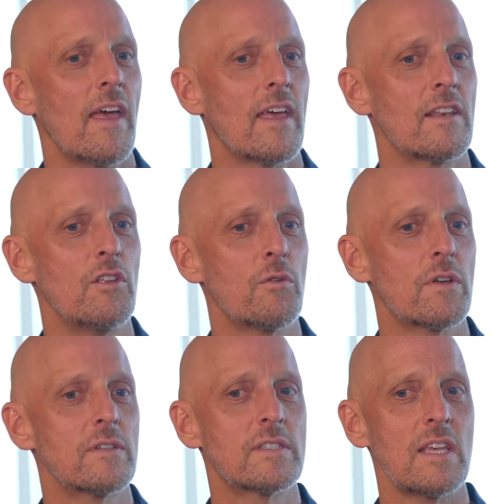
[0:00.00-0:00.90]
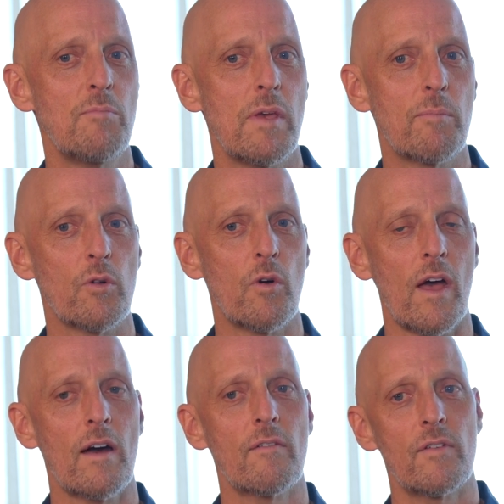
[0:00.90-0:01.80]
and you can see people who
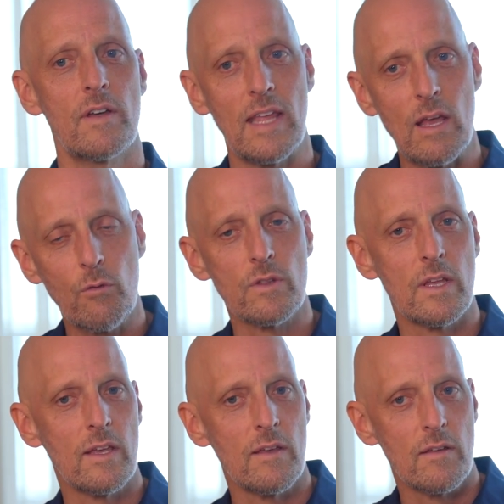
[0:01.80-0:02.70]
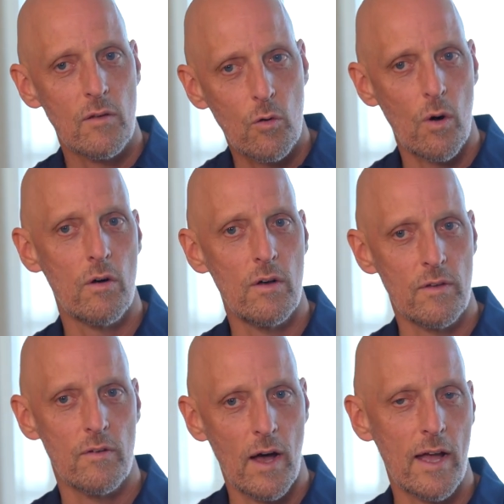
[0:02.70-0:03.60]
have an equally
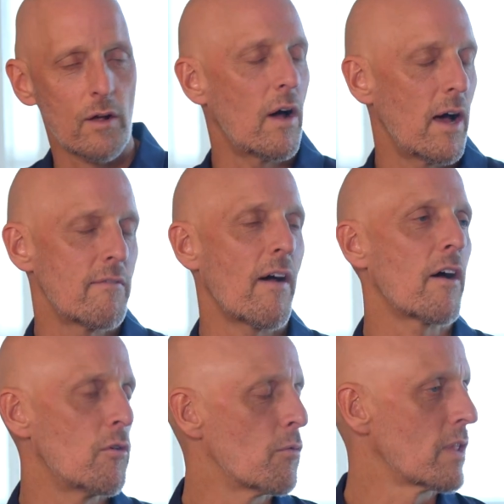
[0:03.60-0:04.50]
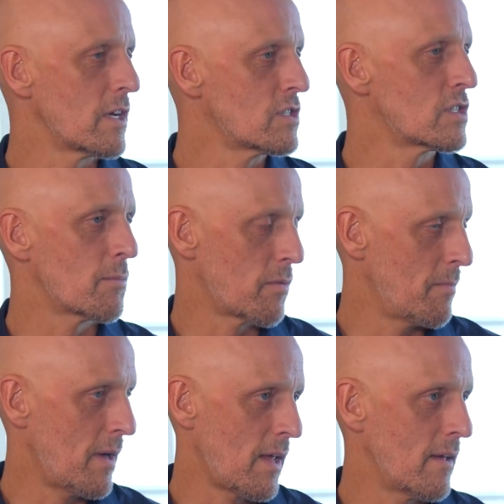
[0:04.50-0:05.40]
high value relationship with
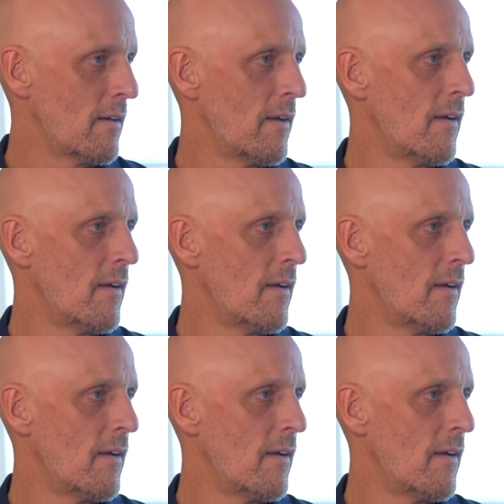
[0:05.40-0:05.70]
money.